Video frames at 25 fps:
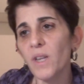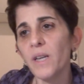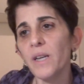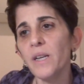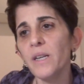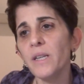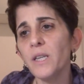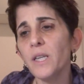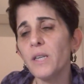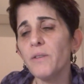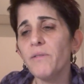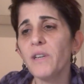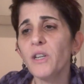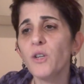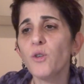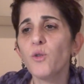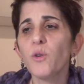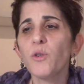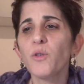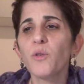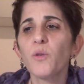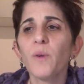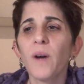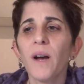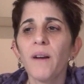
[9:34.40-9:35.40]

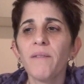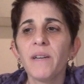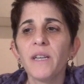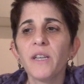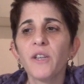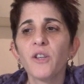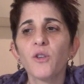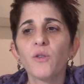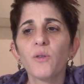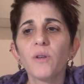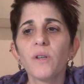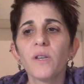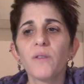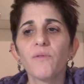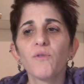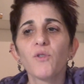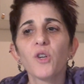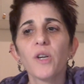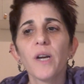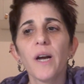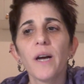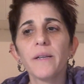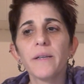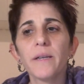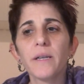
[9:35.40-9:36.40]
Individuals who have histories of
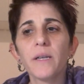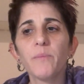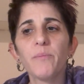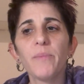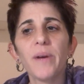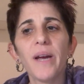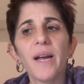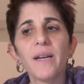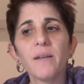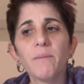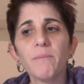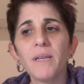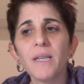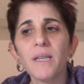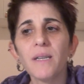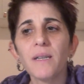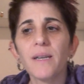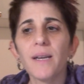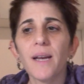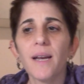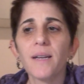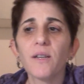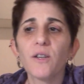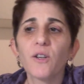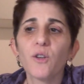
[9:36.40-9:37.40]
childhood abandonment
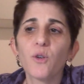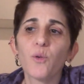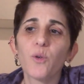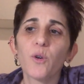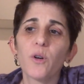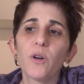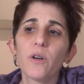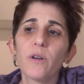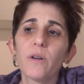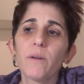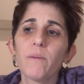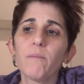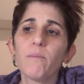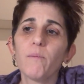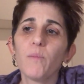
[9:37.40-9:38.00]
tend toward